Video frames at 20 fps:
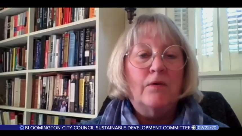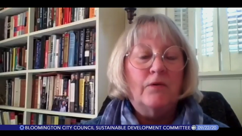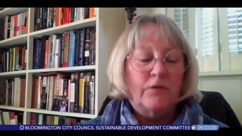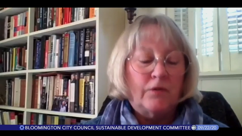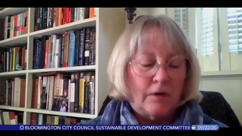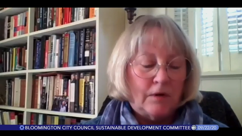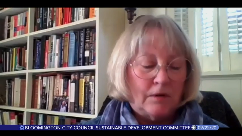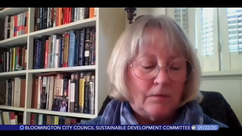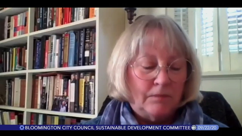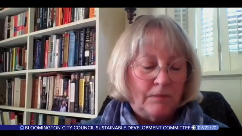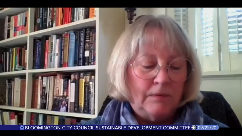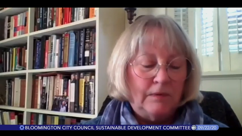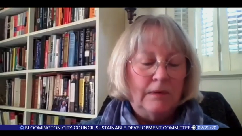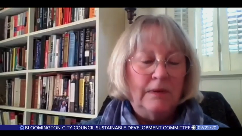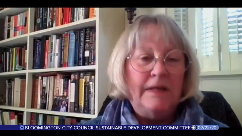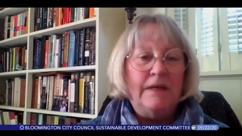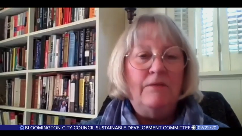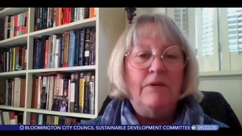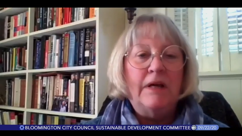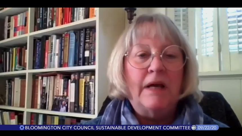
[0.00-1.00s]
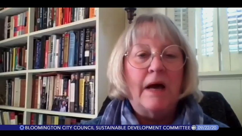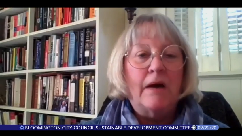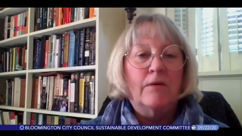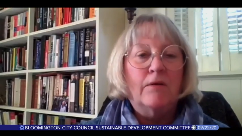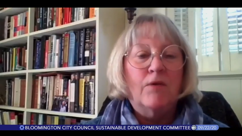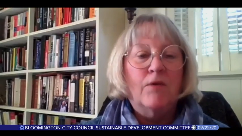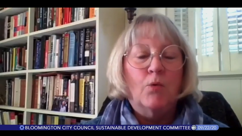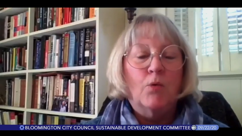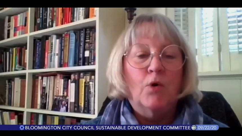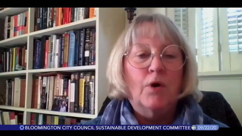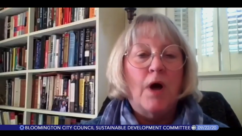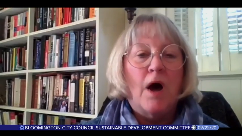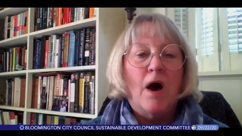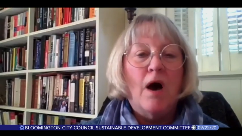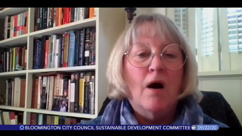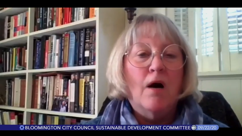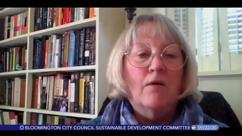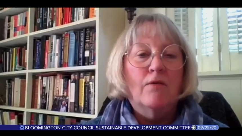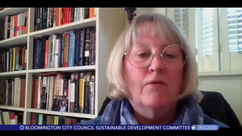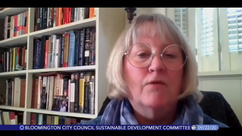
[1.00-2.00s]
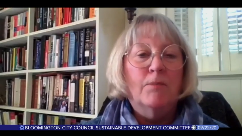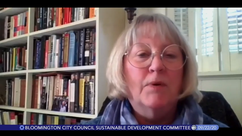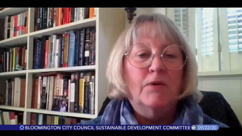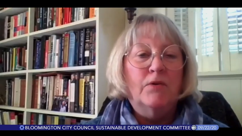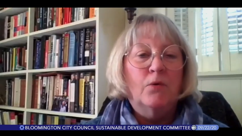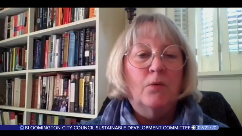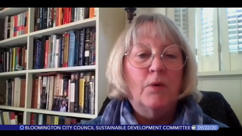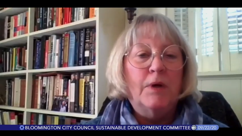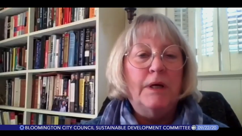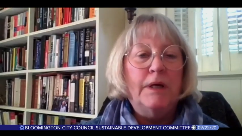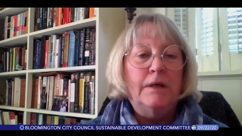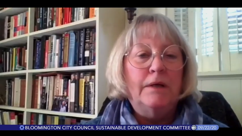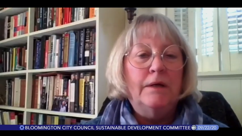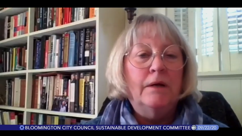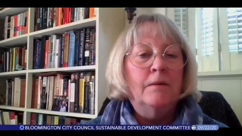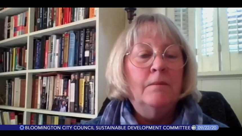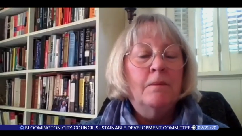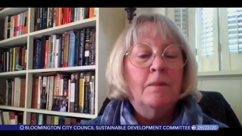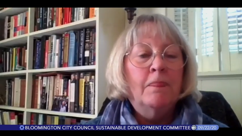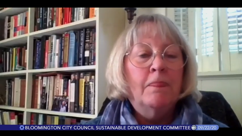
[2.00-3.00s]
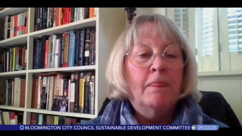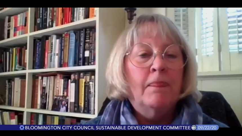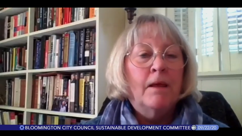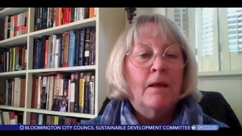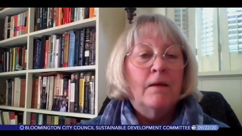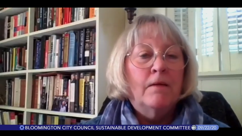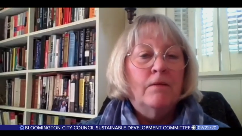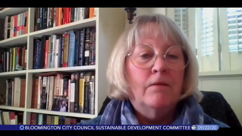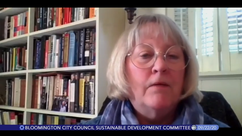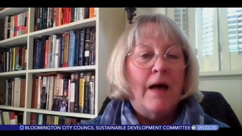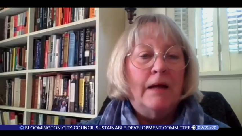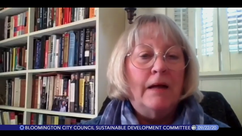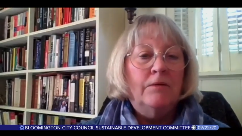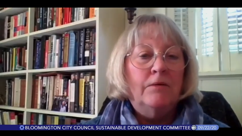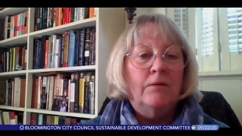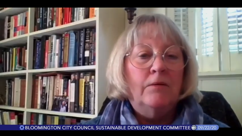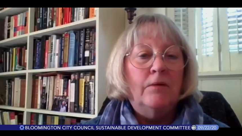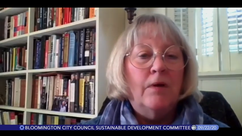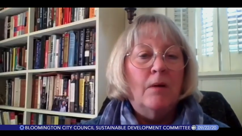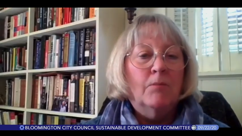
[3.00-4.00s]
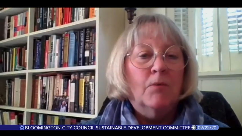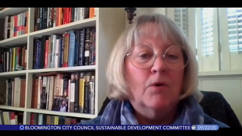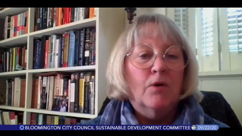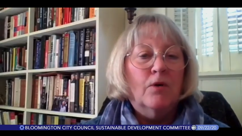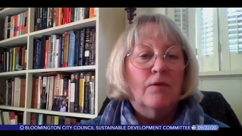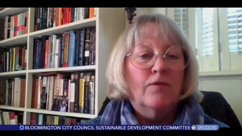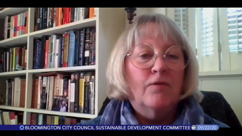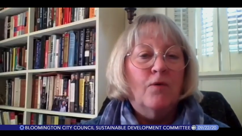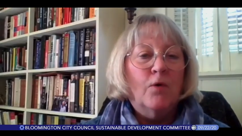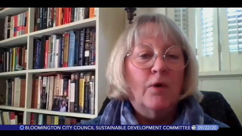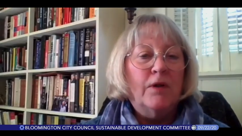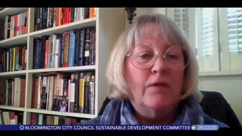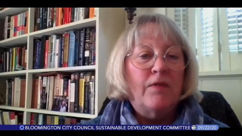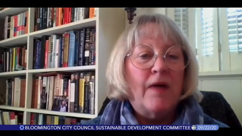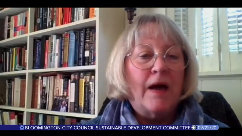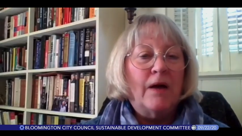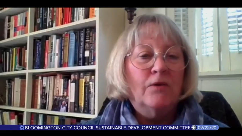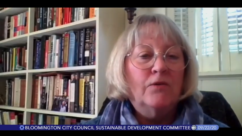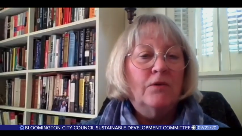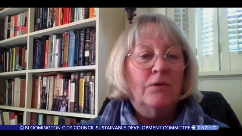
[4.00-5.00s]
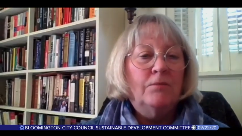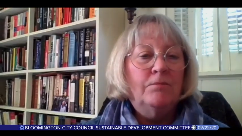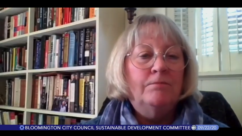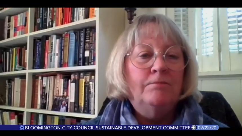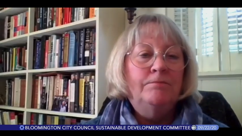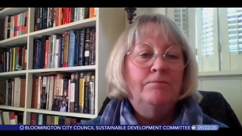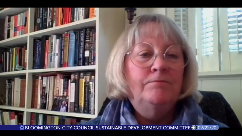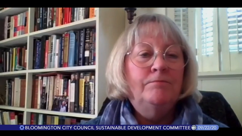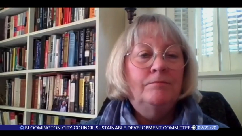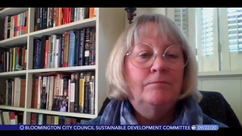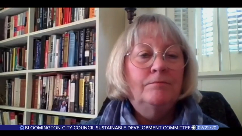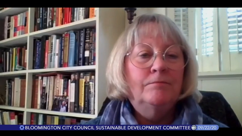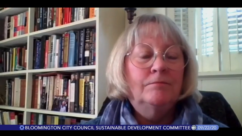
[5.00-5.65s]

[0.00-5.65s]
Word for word: There's a leaving out of the word of between that number of 40,000.